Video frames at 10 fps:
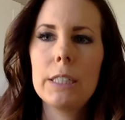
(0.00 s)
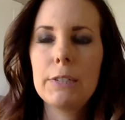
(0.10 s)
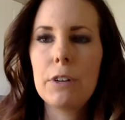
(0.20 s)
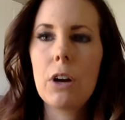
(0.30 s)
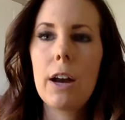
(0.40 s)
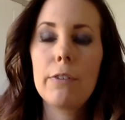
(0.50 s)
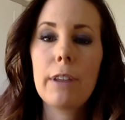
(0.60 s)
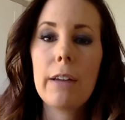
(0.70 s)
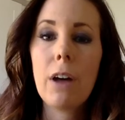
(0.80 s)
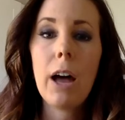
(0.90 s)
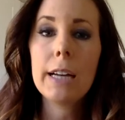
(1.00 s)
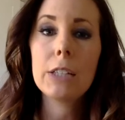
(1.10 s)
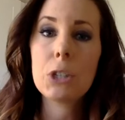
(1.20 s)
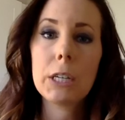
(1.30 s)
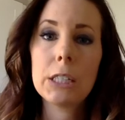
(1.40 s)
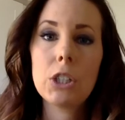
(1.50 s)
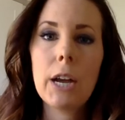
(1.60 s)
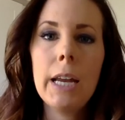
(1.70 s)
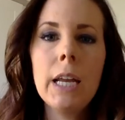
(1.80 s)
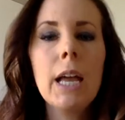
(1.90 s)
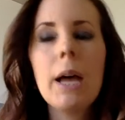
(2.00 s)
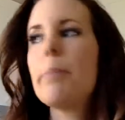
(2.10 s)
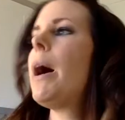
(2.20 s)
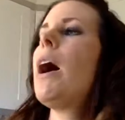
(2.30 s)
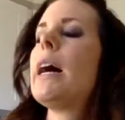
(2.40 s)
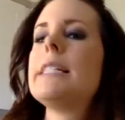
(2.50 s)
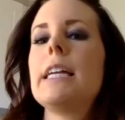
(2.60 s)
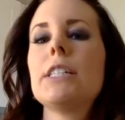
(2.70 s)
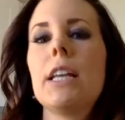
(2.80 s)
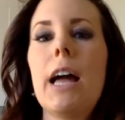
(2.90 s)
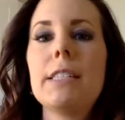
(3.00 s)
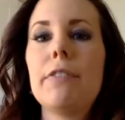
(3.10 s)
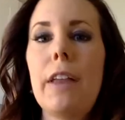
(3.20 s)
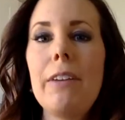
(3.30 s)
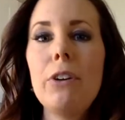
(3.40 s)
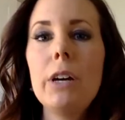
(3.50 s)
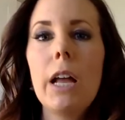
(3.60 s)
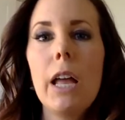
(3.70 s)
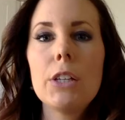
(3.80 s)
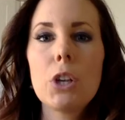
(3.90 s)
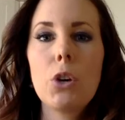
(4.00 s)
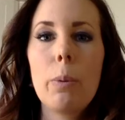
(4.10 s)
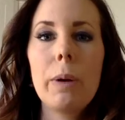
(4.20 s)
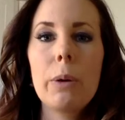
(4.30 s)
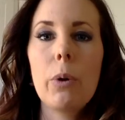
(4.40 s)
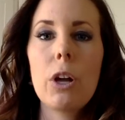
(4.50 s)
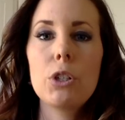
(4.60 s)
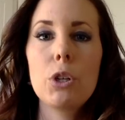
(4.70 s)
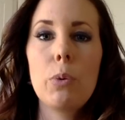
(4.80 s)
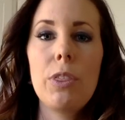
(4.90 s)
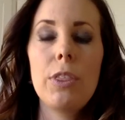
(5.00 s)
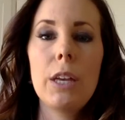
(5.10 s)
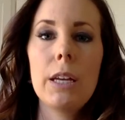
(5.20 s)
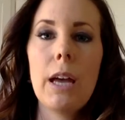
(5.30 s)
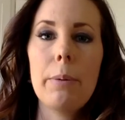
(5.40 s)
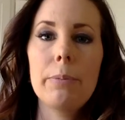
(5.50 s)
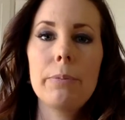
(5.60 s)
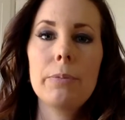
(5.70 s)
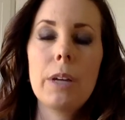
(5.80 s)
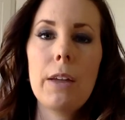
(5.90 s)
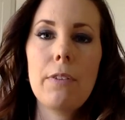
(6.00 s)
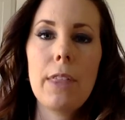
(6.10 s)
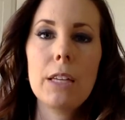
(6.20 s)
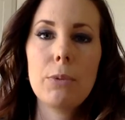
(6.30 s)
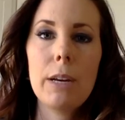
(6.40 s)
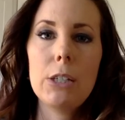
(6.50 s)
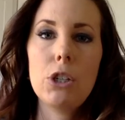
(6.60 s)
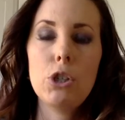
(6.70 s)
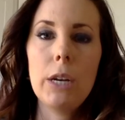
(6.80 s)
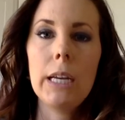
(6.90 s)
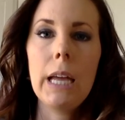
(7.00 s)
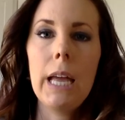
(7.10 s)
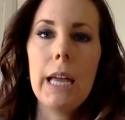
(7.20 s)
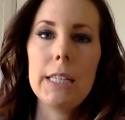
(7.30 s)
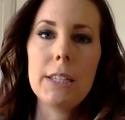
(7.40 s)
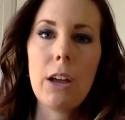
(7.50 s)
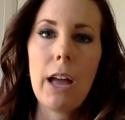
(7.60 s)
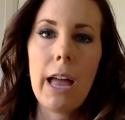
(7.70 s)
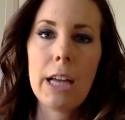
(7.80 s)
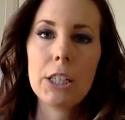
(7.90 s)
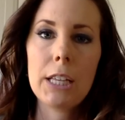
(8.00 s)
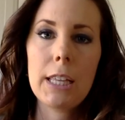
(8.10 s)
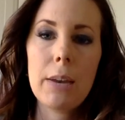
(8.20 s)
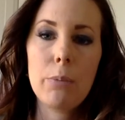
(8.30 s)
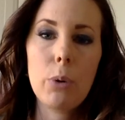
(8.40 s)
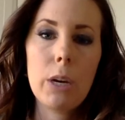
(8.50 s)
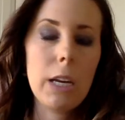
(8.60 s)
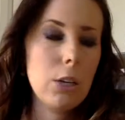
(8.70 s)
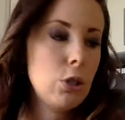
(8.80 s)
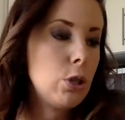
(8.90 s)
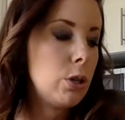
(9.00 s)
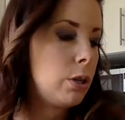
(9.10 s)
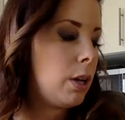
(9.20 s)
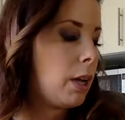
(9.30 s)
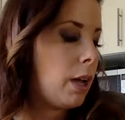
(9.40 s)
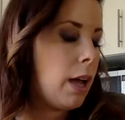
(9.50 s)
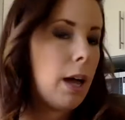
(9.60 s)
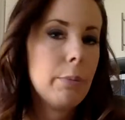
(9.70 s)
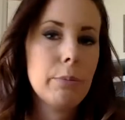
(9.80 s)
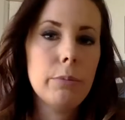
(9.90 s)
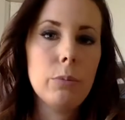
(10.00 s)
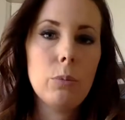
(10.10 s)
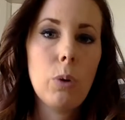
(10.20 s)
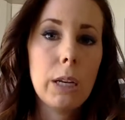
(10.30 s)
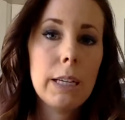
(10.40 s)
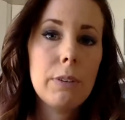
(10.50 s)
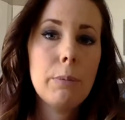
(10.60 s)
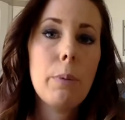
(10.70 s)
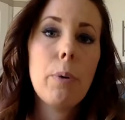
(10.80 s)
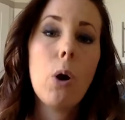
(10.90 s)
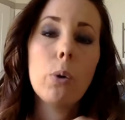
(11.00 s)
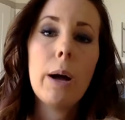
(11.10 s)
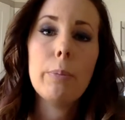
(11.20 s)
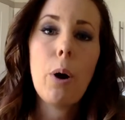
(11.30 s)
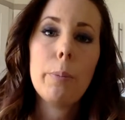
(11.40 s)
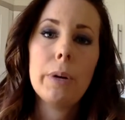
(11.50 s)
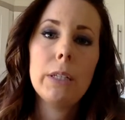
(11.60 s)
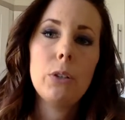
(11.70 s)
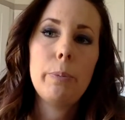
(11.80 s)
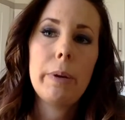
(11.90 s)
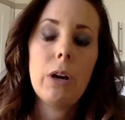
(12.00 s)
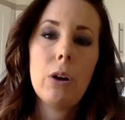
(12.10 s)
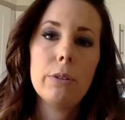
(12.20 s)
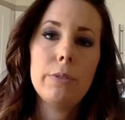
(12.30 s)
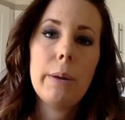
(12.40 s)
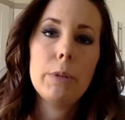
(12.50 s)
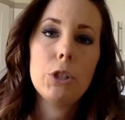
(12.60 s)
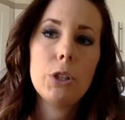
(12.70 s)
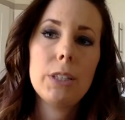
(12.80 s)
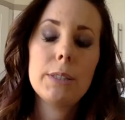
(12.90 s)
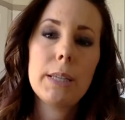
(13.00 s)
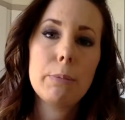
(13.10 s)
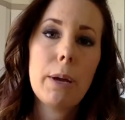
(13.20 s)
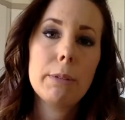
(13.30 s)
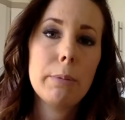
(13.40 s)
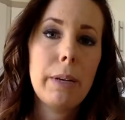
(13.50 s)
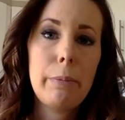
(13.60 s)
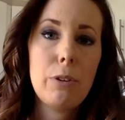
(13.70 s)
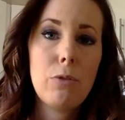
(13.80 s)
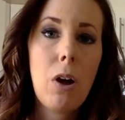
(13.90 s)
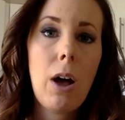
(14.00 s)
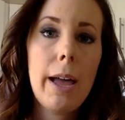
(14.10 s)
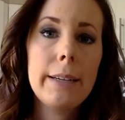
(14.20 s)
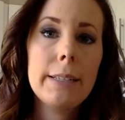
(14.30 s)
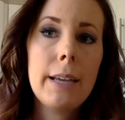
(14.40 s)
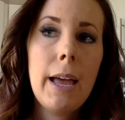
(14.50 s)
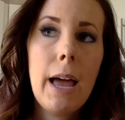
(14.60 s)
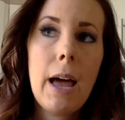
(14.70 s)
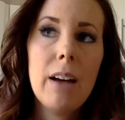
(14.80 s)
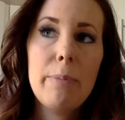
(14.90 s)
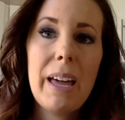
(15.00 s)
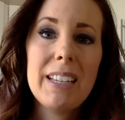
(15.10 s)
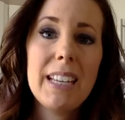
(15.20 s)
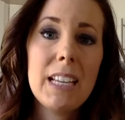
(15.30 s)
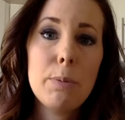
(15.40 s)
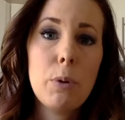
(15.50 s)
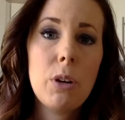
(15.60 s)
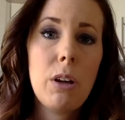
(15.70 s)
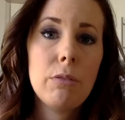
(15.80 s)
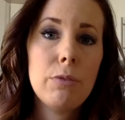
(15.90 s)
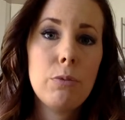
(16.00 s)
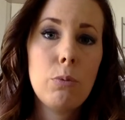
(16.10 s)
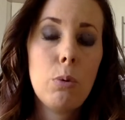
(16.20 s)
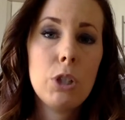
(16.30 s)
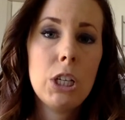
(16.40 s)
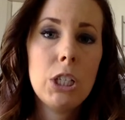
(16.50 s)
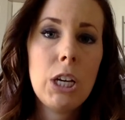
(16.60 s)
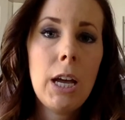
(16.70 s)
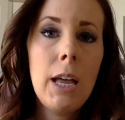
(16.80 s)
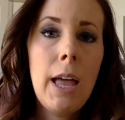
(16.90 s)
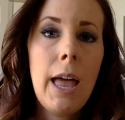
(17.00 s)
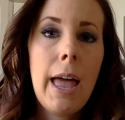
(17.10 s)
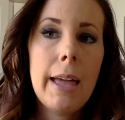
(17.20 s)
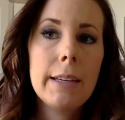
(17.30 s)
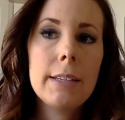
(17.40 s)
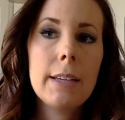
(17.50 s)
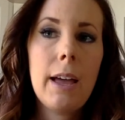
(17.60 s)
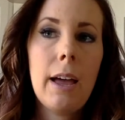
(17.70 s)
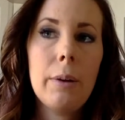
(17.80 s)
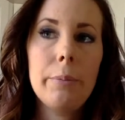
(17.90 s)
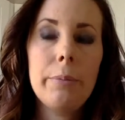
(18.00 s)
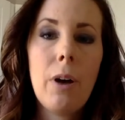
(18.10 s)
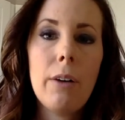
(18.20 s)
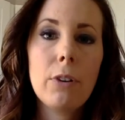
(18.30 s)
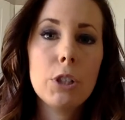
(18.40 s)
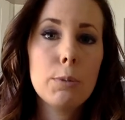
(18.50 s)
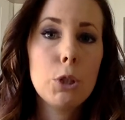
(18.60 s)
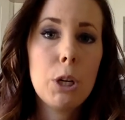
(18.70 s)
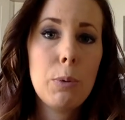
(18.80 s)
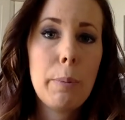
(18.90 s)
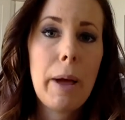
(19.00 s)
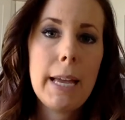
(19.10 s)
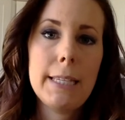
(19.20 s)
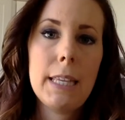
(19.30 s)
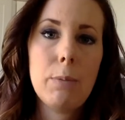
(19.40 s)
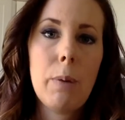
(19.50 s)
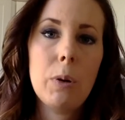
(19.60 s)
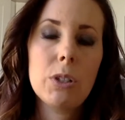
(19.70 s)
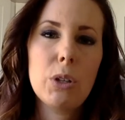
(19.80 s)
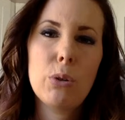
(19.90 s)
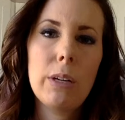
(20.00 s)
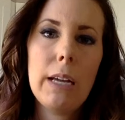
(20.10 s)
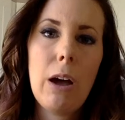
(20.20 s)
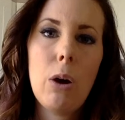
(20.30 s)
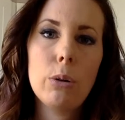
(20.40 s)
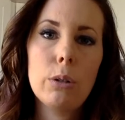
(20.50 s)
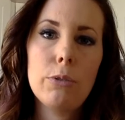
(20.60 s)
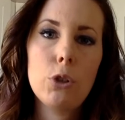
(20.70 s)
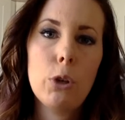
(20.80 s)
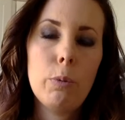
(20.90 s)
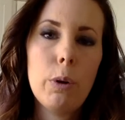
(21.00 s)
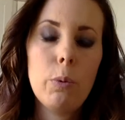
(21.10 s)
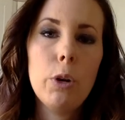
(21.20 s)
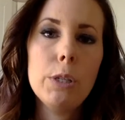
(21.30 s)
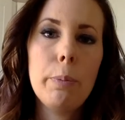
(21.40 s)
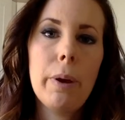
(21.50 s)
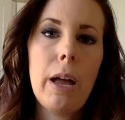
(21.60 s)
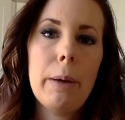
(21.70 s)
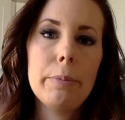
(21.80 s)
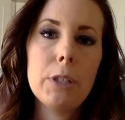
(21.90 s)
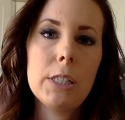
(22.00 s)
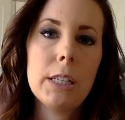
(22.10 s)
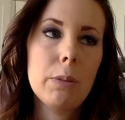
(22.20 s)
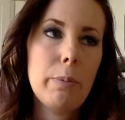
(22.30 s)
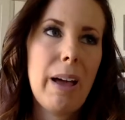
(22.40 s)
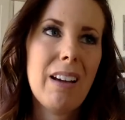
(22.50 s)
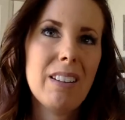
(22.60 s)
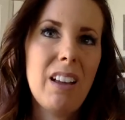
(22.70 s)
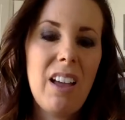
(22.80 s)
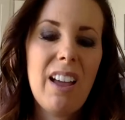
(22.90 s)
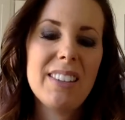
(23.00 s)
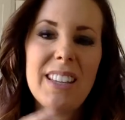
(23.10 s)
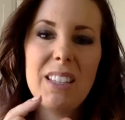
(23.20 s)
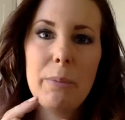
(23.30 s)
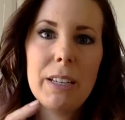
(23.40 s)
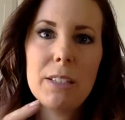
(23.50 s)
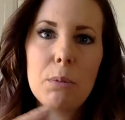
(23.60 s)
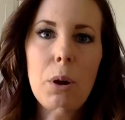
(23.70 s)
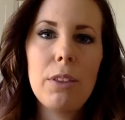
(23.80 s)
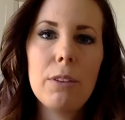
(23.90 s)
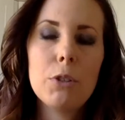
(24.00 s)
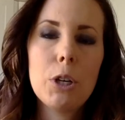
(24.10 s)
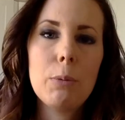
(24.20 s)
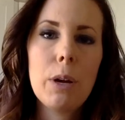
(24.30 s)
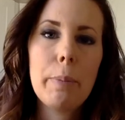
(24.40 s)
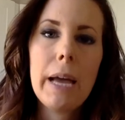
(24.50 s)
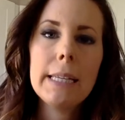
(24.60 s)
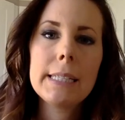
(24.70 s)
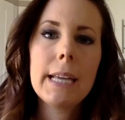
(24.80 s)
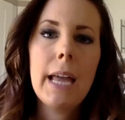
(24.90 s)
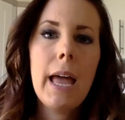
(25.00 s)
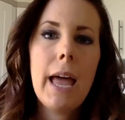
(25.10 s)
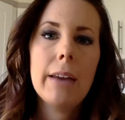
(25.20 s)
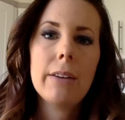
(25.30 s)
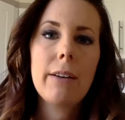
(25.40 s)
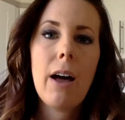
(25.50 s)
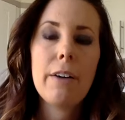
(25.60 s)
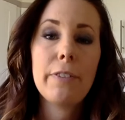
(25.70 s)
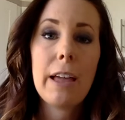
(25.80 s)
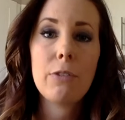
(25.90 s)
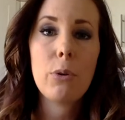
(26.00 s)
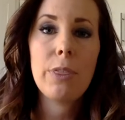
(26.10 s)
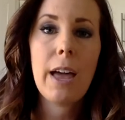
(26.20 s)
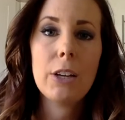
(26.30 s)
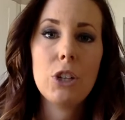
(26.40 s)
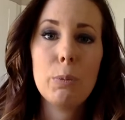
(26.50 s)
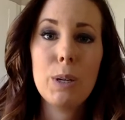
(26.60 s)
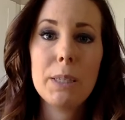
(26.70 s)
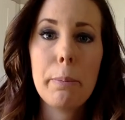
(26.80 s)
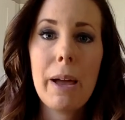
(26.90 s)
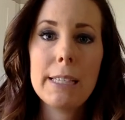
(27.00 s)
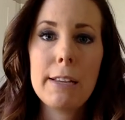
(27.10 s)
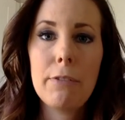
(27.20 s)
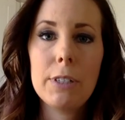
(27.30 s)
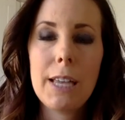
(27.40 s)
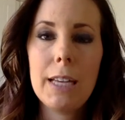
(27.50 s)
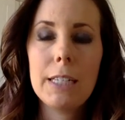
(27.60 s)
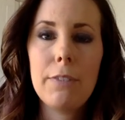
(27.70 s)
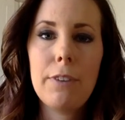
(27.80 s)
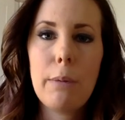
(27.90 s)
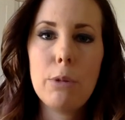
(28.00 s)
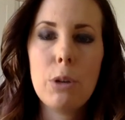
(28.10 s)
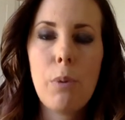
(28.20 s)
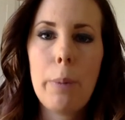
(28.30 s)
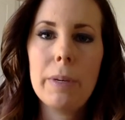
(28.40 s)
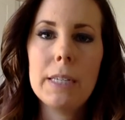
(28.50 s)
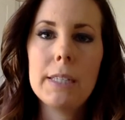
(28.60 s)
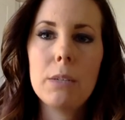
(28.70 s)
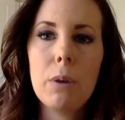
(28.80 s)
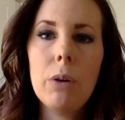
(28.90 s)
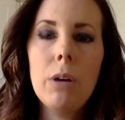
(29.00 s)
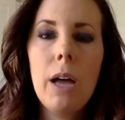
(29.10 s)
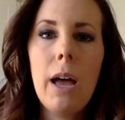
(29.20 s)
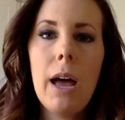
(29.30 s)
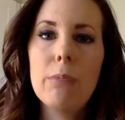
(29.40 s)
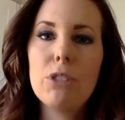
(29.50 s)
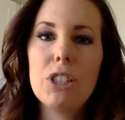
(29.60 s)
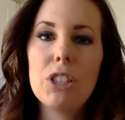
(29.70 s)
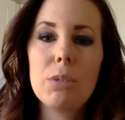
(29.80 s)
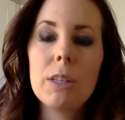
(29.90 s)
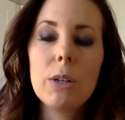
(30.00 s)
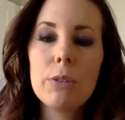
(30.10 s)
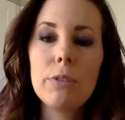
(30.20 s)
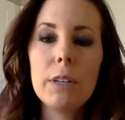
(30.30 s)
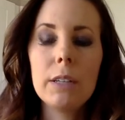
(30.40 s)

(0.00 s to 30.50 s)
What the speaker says: different kind of flavour. I can drink it straight, but I tend to like to flavour it. So normally what I do with the kefir that's ready to drink is that I actually then put it into, I leave it in my bowl and pop a little bit of lemon juice, sometimes some lemon rind, about a teaspoon of raw ginger, and I've got some turmeric paste at the moment because I couldn't get hold of turmeric root, but just about a centimetre's worth of turmeric paste, and I flavour it with that. Turmeric's amazing for its anti-inflammatory properties as well. Ginger's really good for